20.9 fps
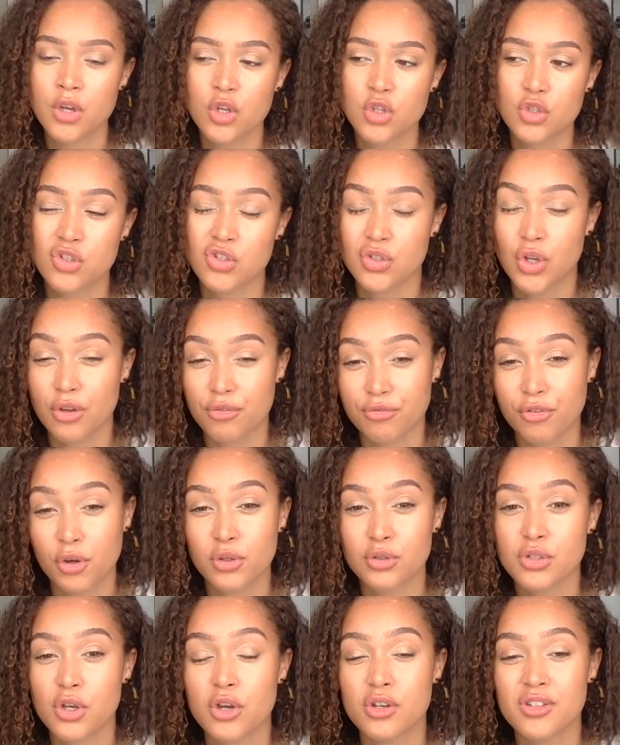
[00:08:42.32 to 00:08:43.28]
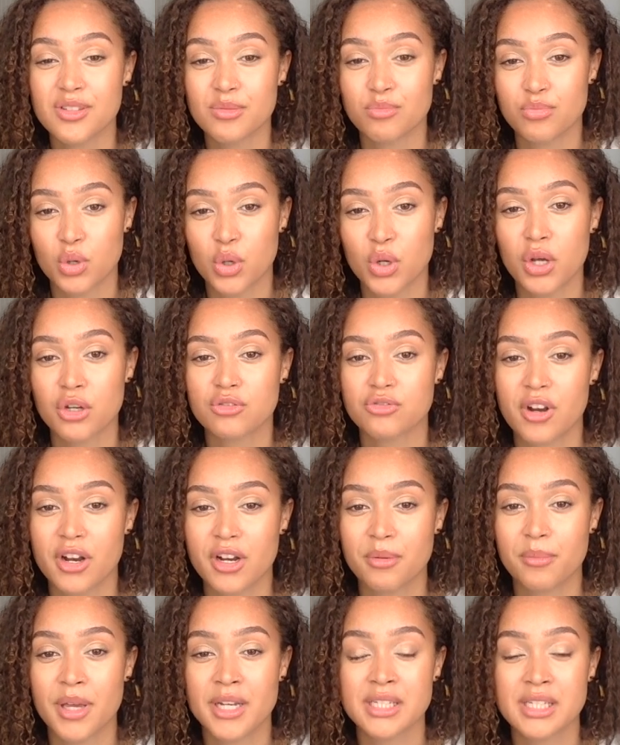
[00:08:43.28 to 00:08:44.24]
just like photos and product
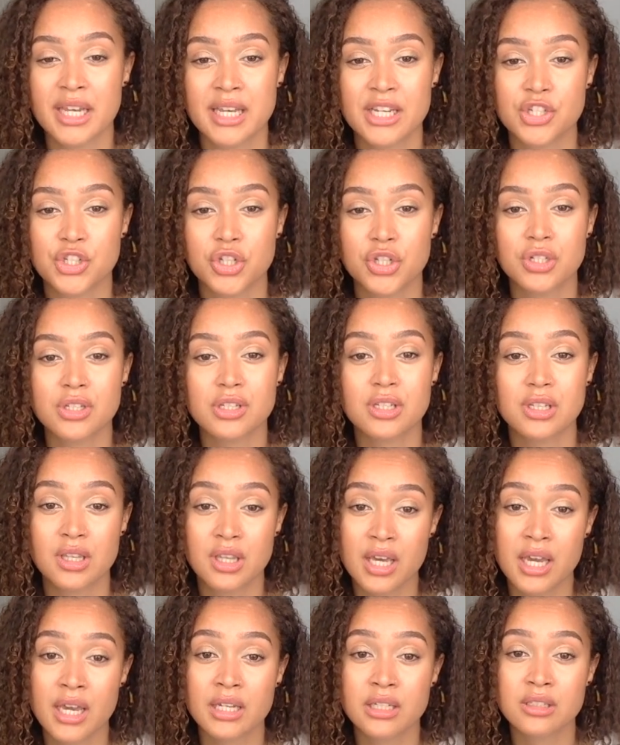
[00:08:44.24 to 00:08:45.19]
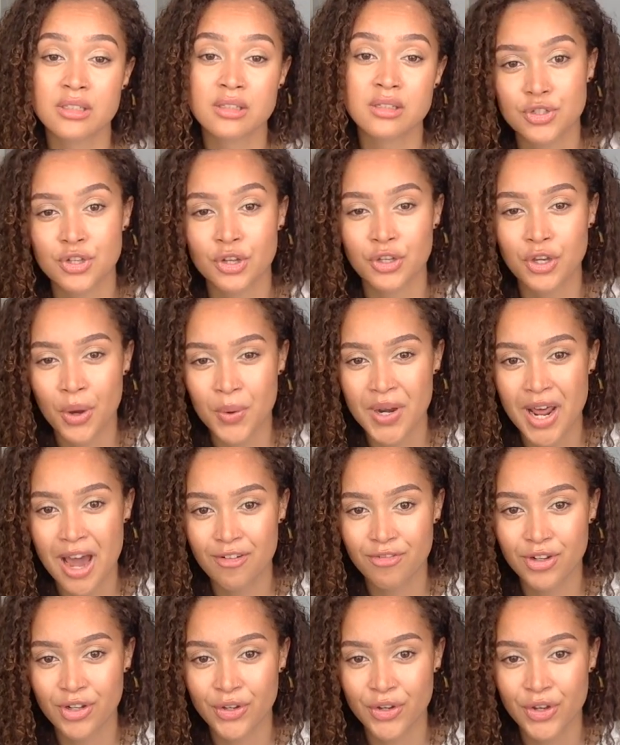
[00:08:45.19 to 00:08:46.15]
recommendations and things. So go and
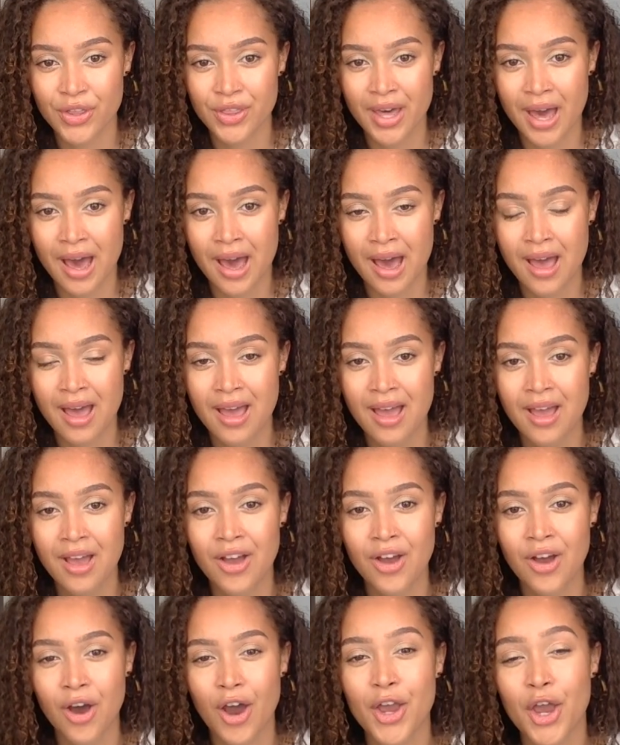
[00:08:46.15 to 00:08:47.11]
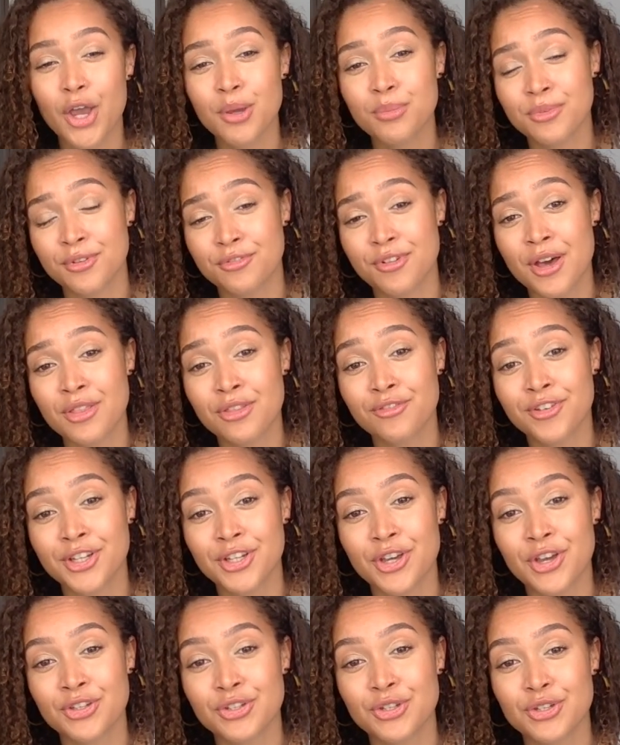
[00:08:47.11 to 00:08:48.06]
have a look at that. I hope you found the
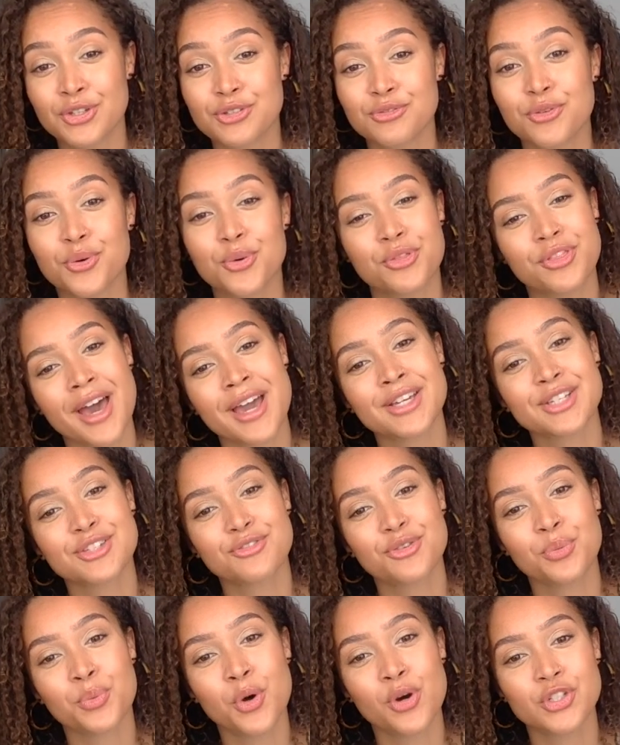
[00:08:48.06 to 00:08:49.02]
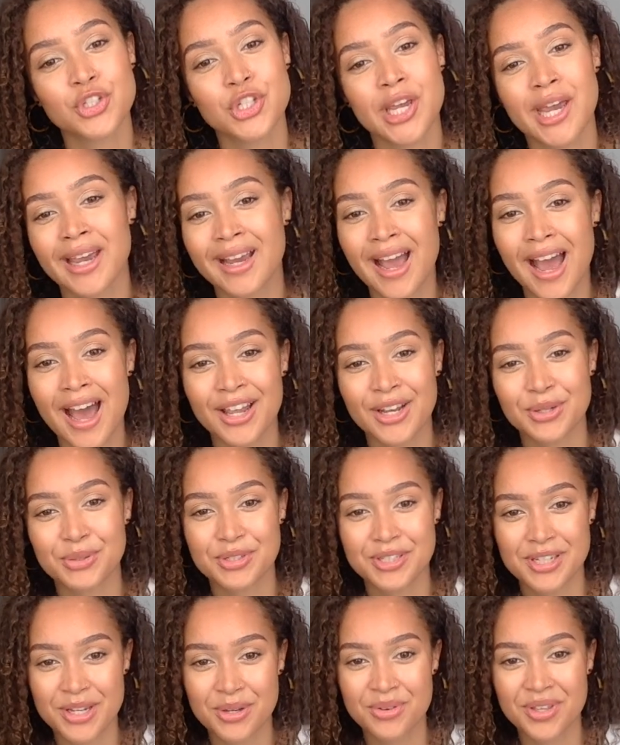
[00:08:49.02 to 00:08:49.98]
video useful. Thanks for watching, and I'll
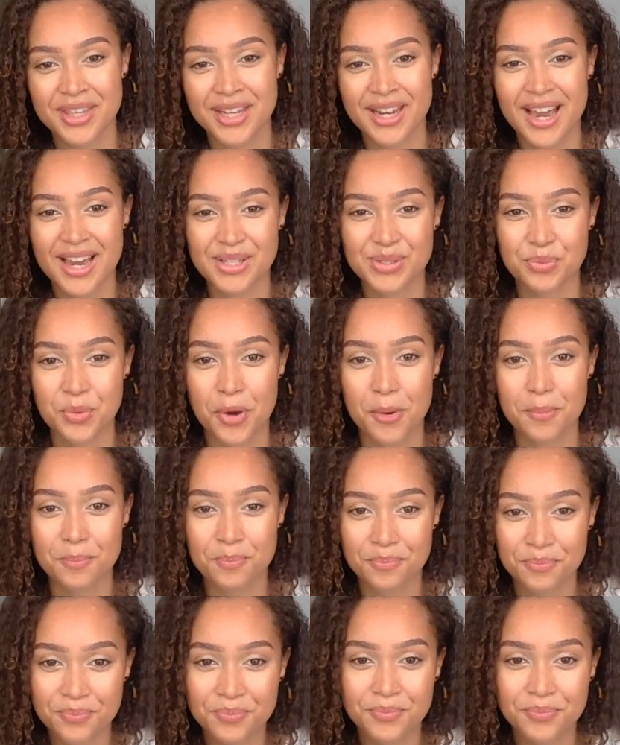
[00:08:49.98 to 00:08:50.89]
see you in the next one.